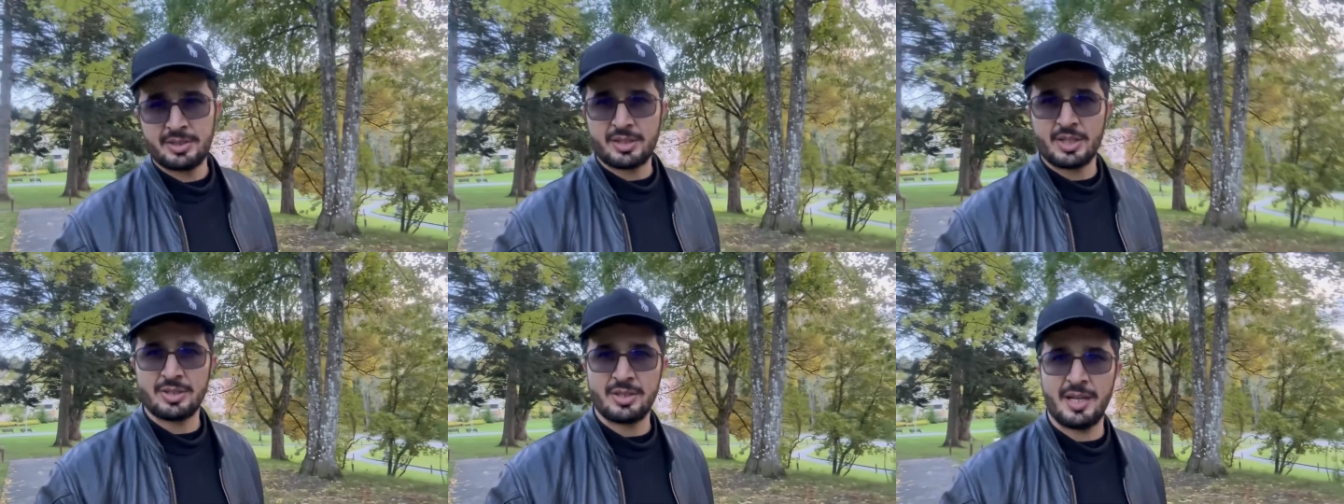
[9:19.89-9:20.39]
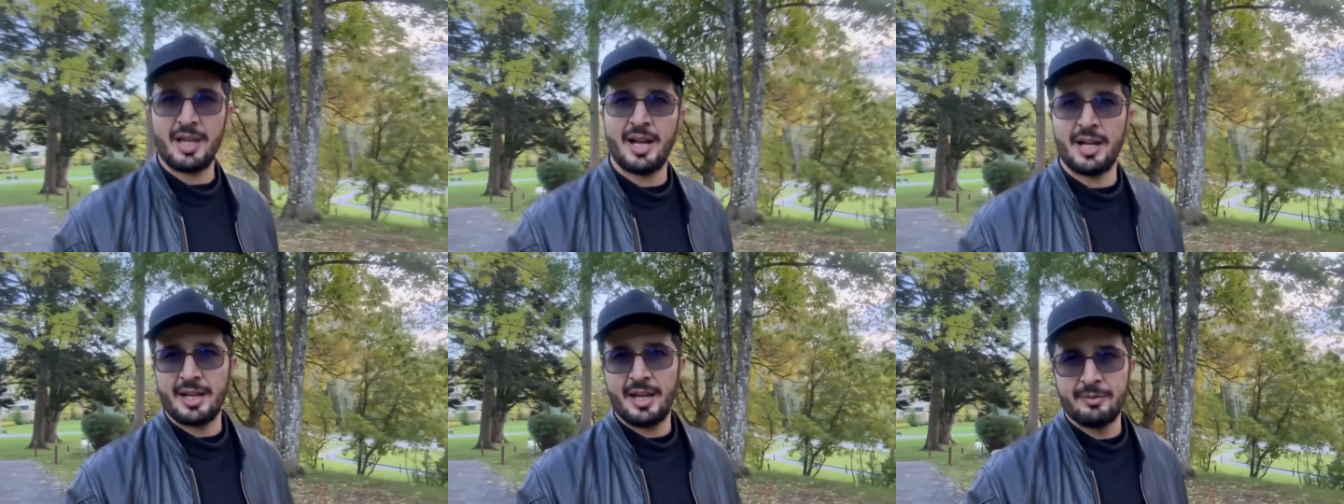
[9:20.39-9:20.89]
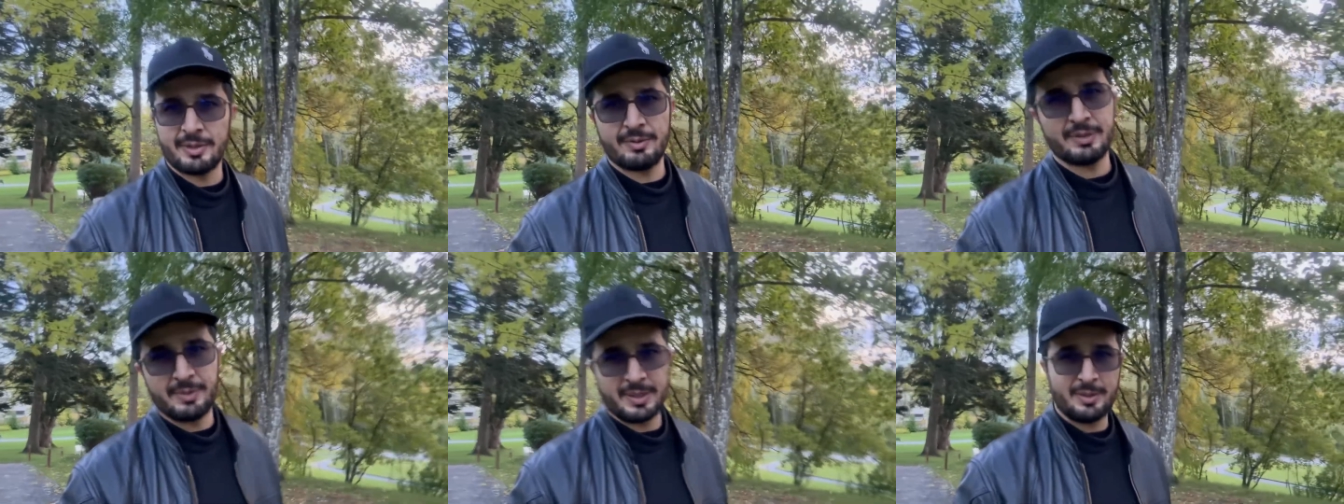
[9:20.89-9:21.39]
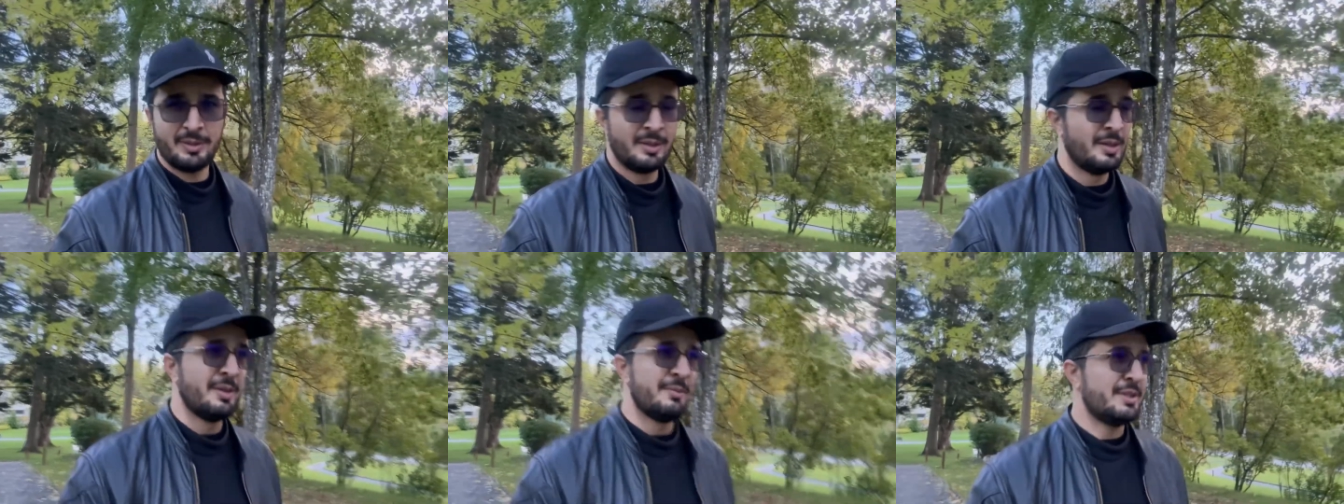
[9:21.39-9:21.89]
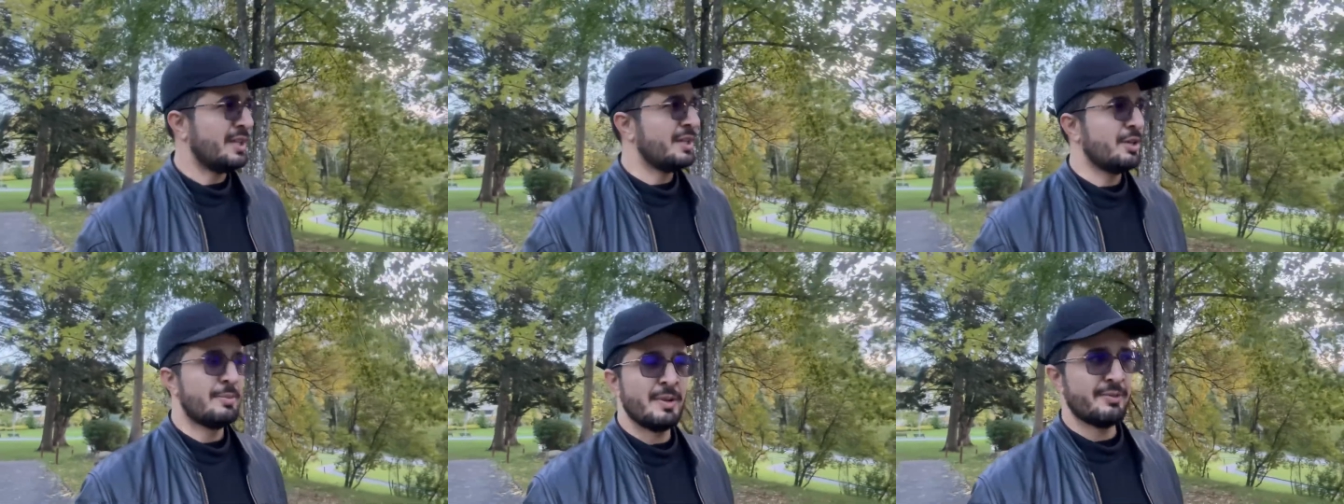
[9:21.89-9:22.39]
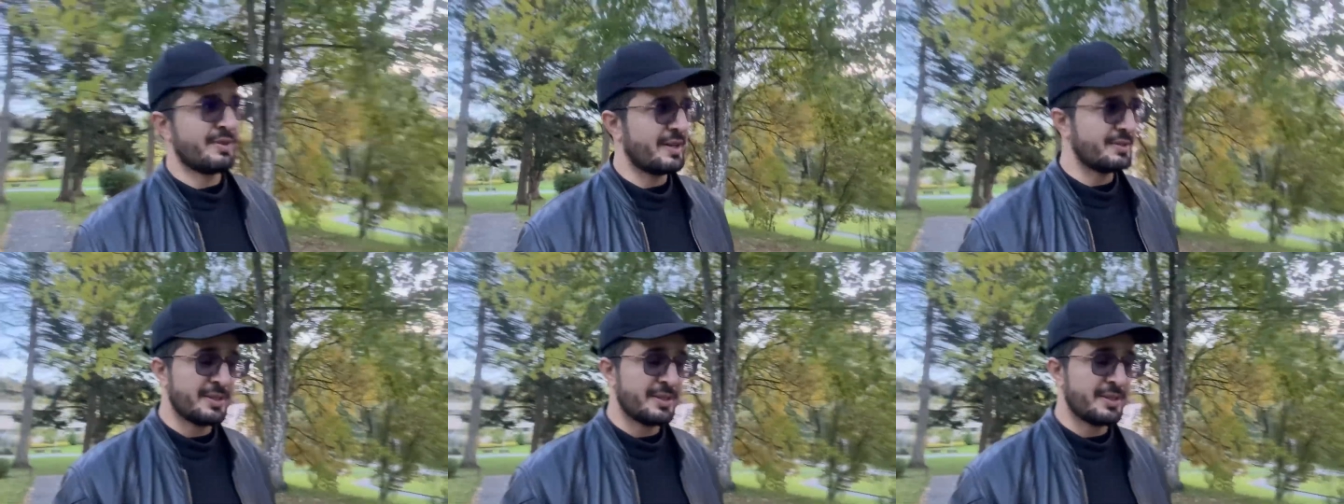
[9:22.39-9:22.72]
discussion I had ever with, with, with any of my friends.